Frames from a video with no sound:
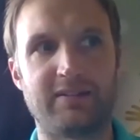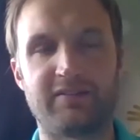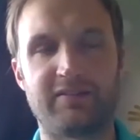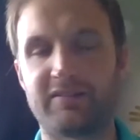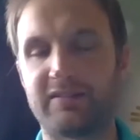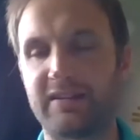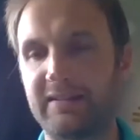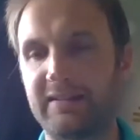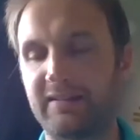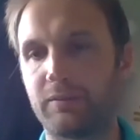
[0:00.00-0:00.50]

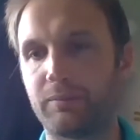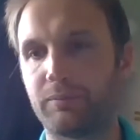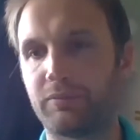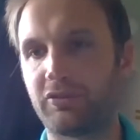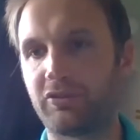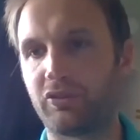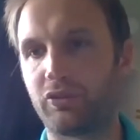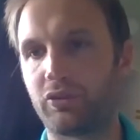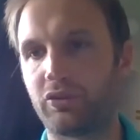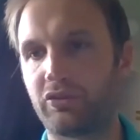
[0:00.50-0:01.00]
stadium
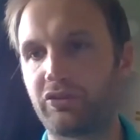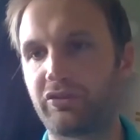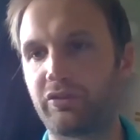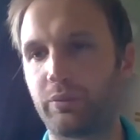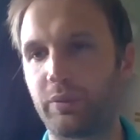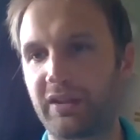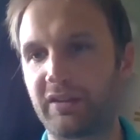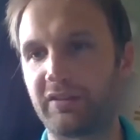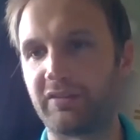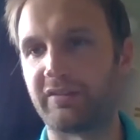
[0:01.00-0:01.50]
tours, so
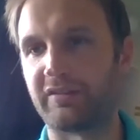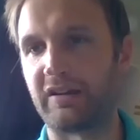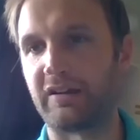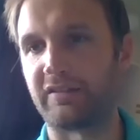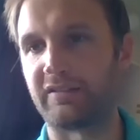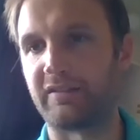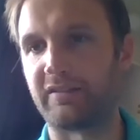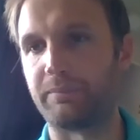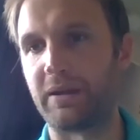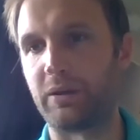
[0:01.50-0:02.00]
we can
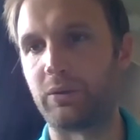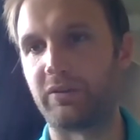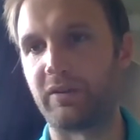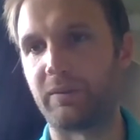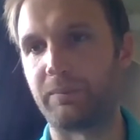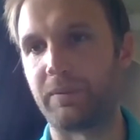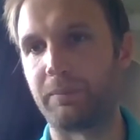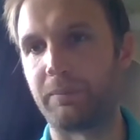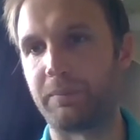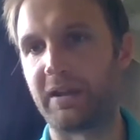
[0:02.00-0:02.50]
start to build
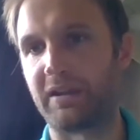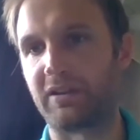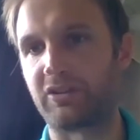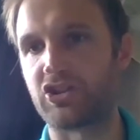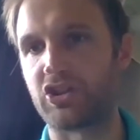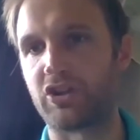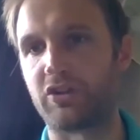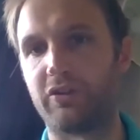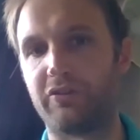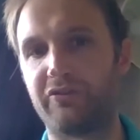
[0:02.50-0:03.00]
up a
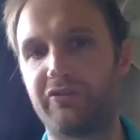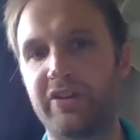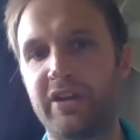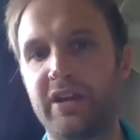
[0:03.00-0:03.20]
picture of